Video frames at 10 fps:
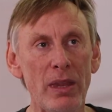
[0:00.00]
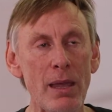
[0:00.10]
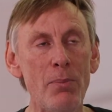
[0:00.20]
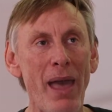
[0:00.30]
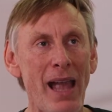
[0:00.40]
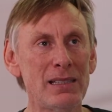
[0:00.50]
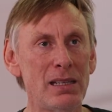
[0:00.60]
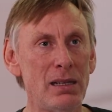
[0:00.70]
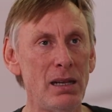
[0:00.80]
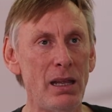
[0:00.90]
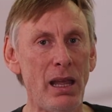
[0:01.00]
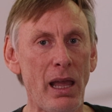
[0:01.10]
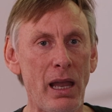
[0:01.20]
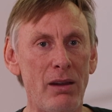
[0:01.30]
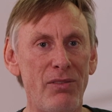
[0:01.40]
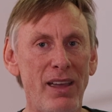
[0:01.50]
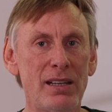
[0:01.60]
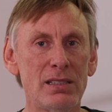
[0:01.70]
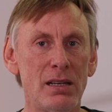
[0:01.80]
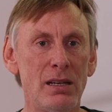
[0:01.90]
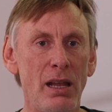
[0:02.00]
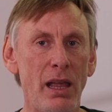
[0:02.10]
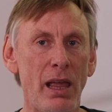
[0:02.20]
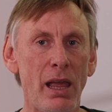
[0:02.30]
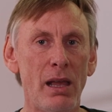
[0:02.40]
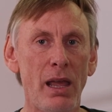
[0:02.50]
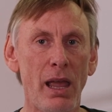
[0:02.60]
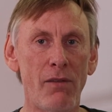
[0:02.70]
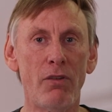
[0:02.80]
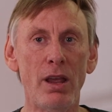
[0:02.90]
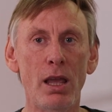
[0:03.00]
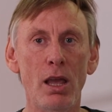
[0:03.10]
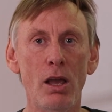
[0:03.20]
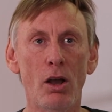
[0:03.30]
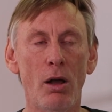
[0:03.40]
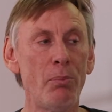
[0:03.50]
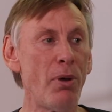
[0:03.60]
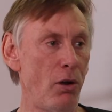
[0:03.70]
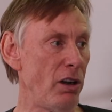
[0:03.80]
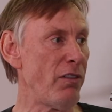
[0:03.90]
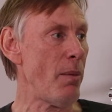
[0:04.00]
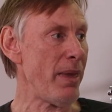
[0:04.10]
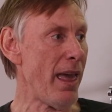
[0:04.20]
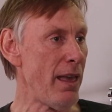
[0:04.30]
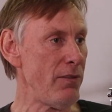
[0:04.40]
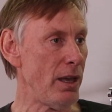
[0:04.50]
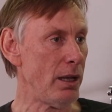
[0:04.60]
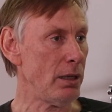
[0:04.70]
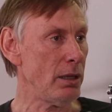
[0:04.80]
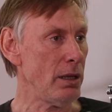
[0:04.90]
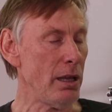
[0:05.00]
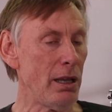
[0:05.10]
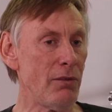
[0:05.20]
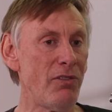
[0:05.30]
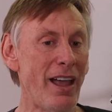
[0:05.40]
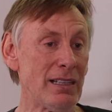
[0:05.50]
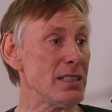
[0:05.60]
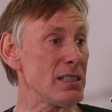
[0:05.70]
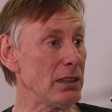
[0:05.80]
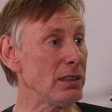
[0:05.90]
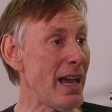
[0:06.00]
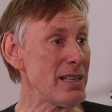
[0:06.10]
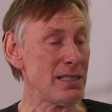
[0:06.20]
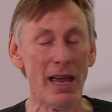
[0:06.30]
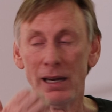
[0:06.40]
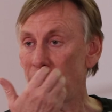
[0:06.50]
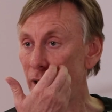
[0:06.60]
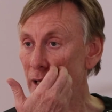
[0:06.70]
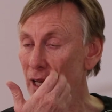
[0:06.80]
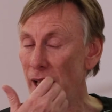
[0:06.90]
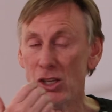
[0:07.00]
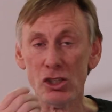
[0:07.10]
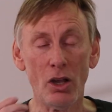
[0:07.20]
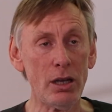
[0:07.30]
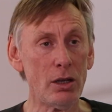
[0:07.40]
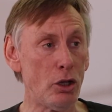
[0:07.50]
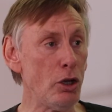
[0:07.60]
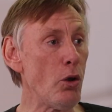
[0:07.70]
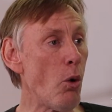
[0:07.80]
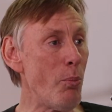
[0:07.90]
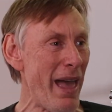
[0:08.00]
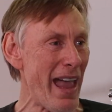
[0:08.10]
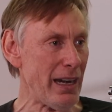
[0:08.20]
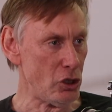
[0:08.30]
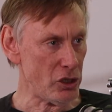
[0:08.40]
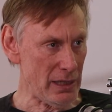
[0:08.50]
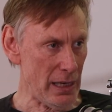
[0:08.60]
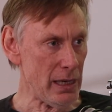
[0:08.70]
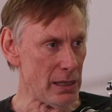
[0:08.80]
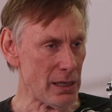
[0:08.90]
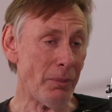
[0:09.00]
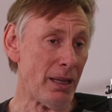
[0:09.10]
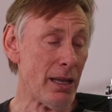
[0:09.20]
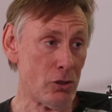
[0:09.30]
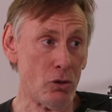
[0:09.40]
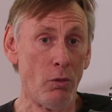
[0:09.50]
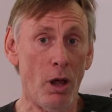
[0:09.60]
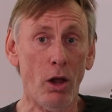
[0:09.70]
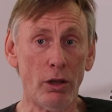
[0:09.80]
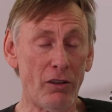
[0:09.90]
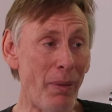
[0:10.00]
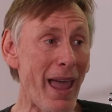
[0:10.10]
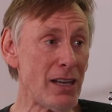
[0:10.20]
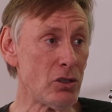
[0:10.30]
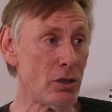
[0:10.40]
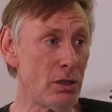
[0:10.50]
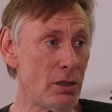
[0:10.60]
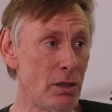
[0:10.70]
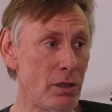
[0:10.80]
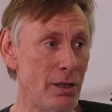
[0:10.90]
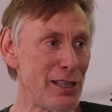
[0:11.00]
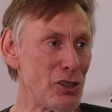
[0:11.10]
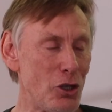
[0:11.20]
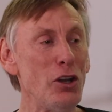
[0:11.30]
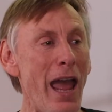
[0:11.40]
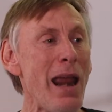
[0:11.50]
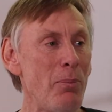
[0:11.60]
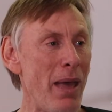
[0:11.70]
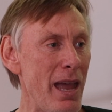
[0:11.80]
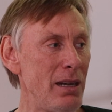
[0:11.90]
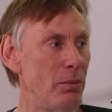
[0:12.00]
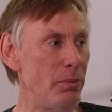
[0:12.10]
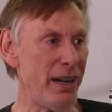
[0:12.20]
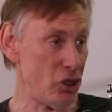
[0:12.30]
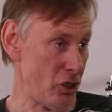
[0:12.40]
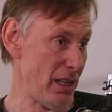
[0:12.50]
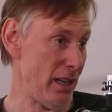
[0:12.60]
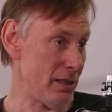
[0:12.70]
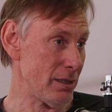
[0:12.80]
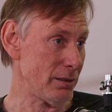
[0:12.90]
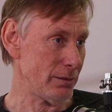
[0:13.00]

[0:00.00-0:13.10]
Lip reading: impacted and affected every component of our behavior. In fact, it still does that. And it's not good or bad, it just is. I mean, there's a whole lot of bad to it. It's good and bad, but it just is.